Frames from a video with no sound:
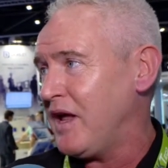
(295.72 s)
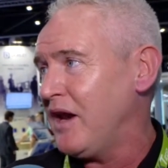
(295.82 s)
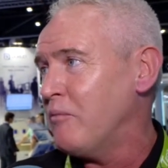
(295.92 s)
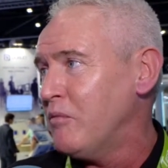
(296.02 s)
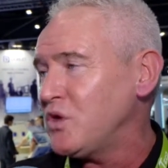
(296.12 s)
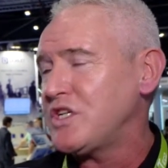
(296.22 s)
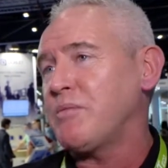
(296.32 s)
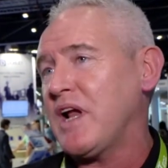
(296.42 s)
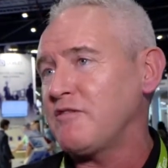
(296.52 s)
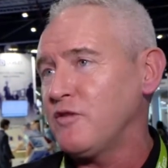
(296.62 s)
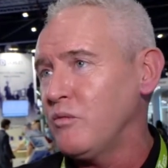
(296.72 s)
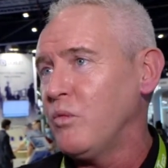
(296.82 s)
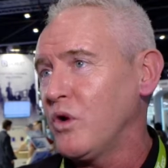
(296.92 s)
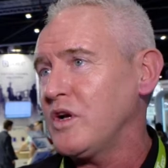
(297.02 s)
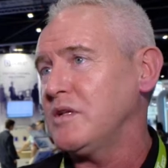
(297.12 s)
a multi-platform
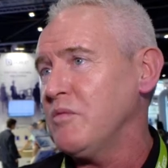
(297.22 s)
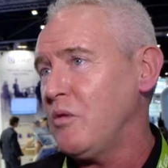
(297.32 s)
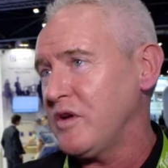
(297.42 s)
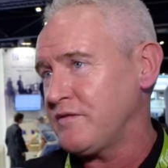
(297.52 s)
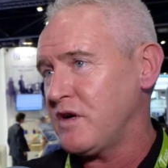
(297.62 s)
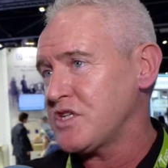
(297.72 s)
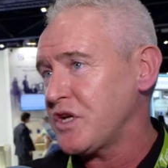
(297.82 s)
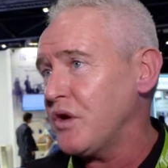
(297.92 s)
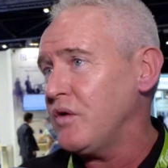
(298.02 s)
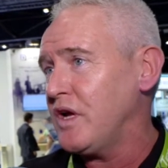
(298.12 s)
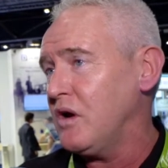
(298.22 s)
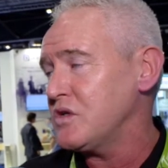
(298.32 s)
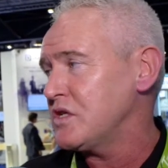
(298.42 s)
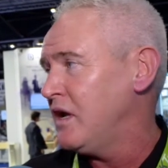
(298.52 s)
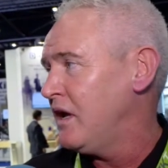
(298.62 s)
world at the moment as far as security
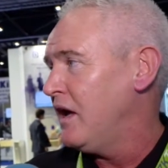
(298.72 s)
goes,